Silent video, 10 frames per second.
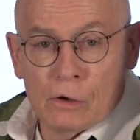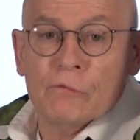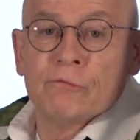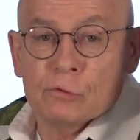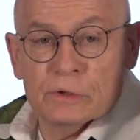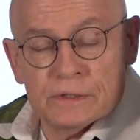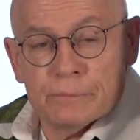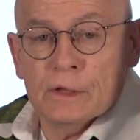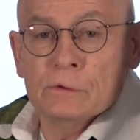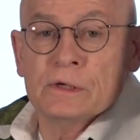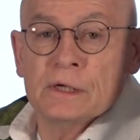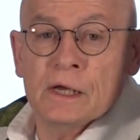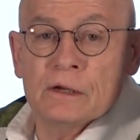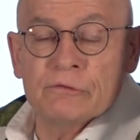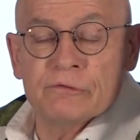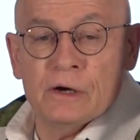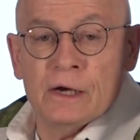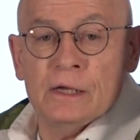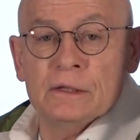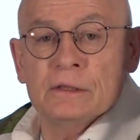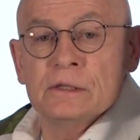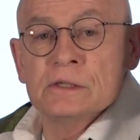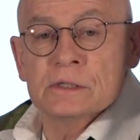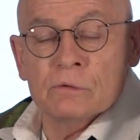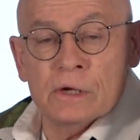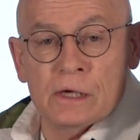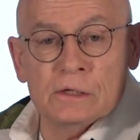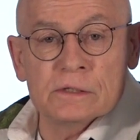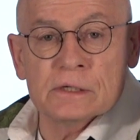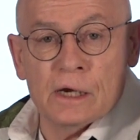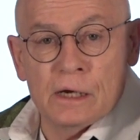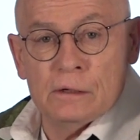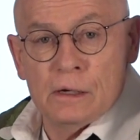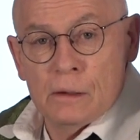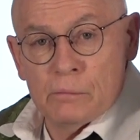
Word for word: Of course, you can find this rare design